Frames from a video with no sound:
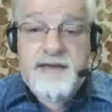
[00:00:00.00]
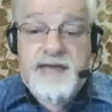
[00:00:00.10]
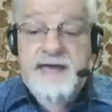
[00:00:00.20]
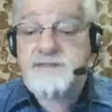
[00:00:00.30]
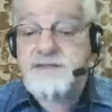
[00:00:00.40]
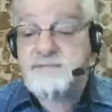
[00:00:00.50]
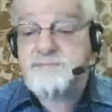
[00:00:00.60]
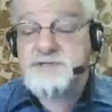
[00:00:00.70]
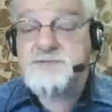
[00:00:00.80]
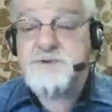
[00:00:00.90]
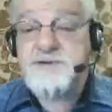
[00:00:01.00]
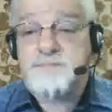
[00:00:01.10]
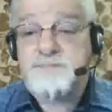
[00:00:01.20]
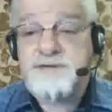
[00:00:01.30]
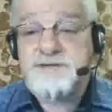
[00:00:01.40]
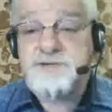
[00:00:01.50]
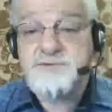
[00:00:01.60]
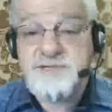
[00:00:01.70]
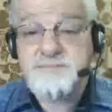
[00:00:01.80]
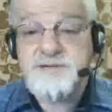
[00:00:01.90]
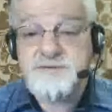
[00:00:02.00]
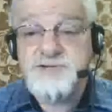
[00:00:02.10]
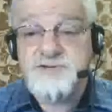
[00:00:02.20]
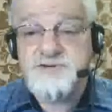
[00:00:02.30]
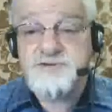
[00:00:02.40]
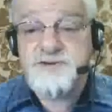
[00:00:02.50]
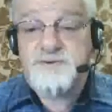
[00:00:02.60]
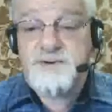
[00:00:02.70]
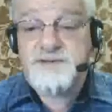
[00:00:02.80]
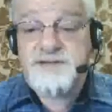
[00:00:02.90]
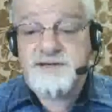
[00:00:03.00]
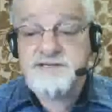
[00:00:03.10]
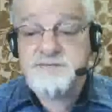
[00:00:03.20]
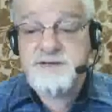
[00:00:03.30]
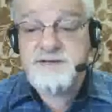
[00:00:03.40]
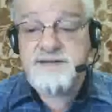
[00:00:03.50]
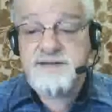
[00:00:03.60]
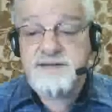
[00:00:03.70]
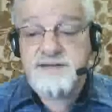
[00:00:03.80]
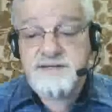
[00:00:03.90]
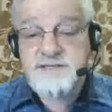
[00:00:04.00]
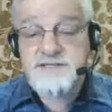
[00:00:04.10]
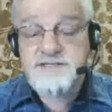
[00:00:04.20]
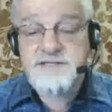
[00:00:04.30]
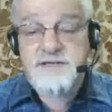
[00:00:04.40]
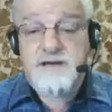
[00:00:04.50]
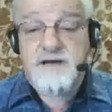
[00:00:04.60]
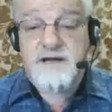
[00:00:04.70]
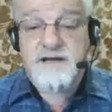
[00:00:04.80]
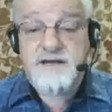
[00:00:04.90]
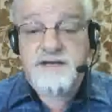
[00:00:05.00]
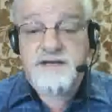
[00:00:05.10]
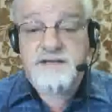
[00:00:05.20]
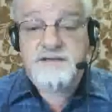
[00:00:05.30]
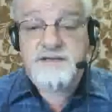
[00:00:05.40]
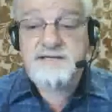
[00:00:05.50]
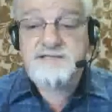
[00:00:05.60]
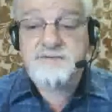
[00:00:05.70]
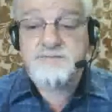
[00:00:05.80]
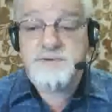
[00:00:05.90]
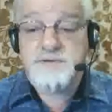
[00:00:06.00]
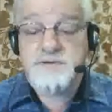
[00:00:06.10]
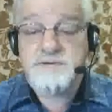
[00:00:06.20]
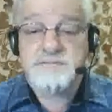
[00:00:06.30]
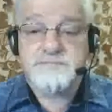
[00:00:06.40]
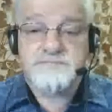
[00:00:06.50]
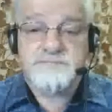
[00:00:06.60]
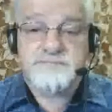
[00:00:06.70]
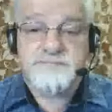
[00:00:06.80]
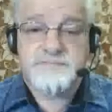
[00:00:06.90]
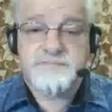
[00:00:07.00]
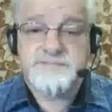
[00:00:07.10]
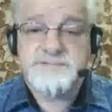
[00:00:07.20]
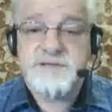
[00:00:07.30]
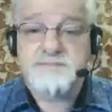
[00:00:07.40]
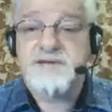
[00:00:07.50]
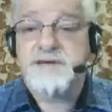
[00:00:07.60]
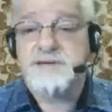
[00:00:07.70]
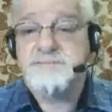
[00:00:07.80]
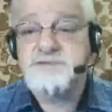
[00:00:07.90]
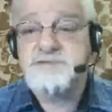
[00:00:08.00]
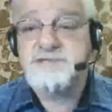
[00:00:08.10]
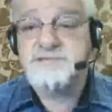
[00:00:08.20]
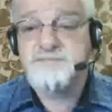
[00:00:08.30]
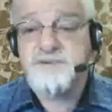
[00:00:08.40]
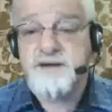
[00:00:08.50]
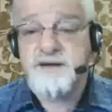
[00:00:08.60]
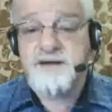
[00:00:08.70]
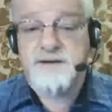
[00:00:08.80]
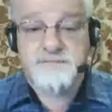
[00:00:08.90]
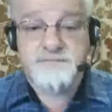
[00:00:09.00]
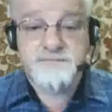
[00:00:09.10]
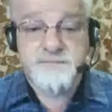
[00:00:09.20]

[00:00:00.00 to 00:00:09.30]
and that does bring up an issue. Sometimes you don't know what things mean, and it is the law, and that's where sometimes um,